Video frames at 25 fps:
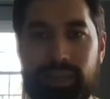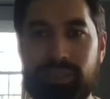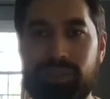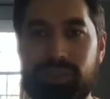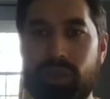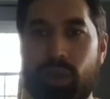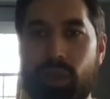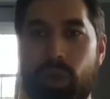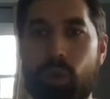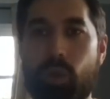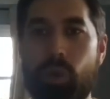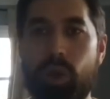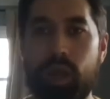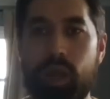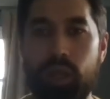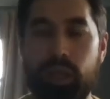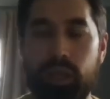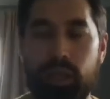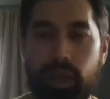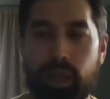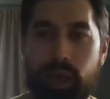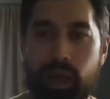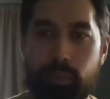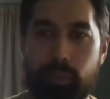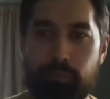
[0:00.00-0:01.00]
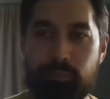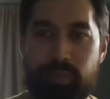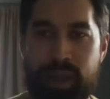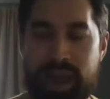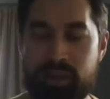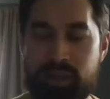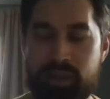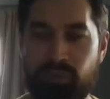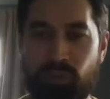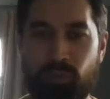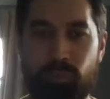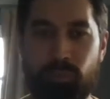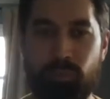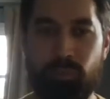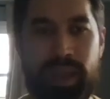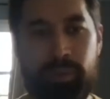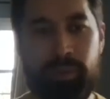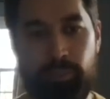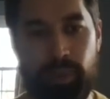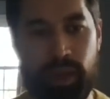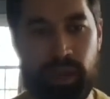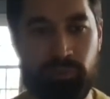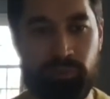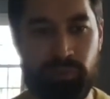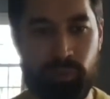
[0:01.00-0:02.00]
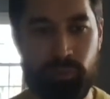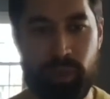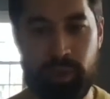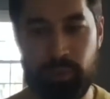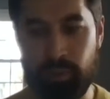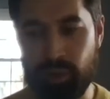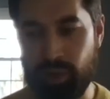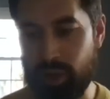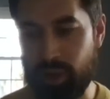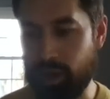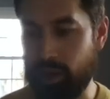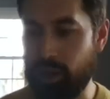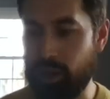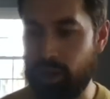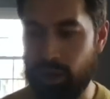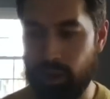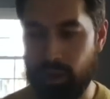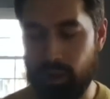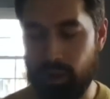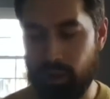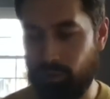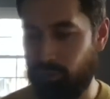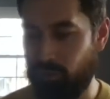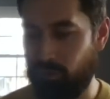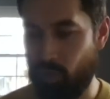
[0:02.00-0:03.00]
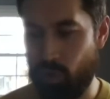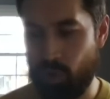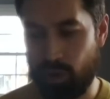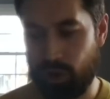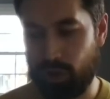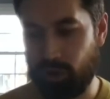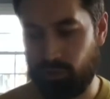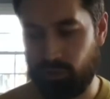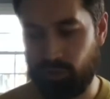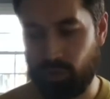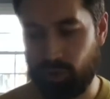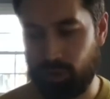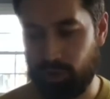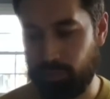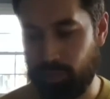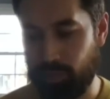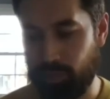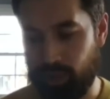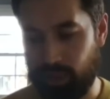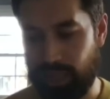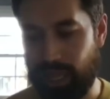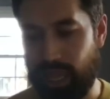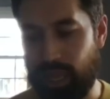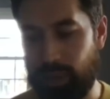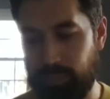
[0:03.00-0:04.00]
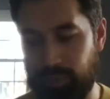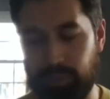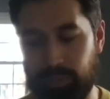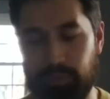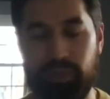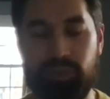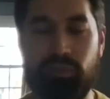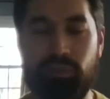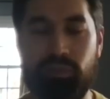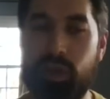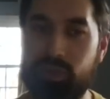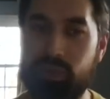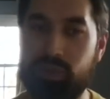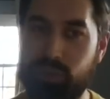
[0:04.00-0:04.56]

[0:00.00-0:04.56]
So painful memory for a lot of people involved.